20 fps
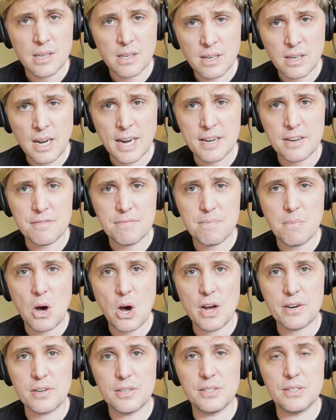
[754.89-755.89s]
kind of
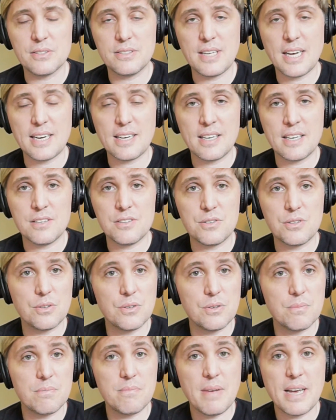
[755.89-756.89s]
model that can
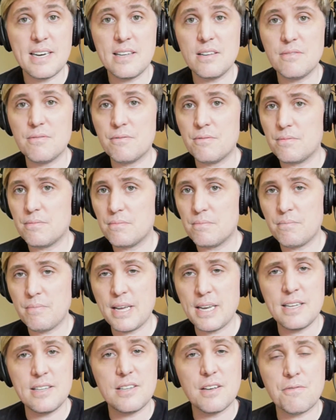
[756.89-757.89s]
do many,
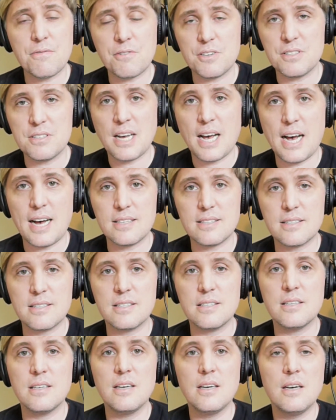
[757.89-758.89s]
many different
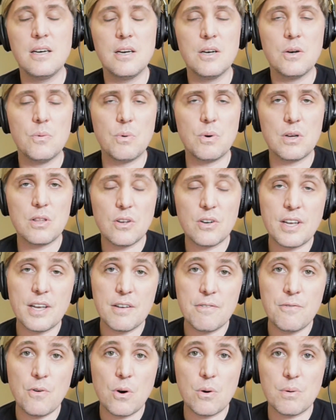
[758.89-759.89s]
tasks. We're looking
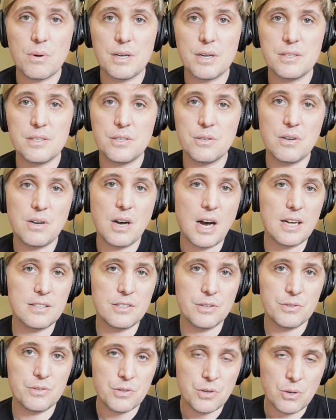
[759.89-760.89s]
forward to
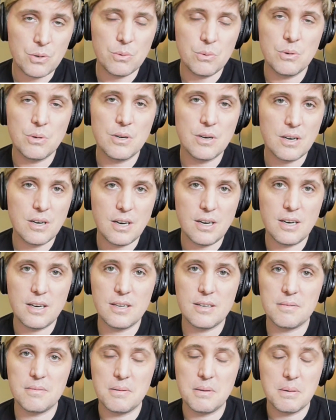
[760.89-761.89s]
Gato 2,
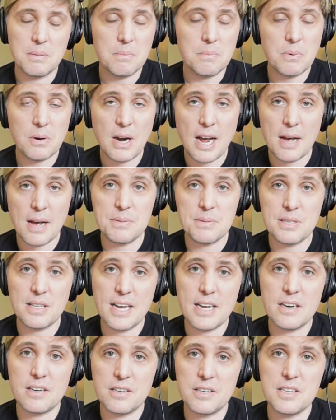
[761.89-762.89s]
perhaps
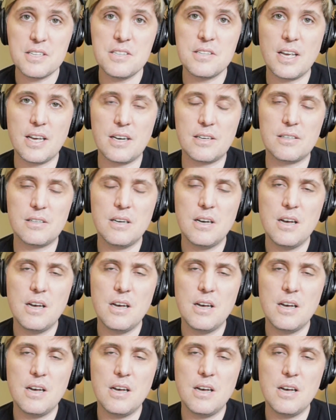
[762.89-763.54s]
later this year.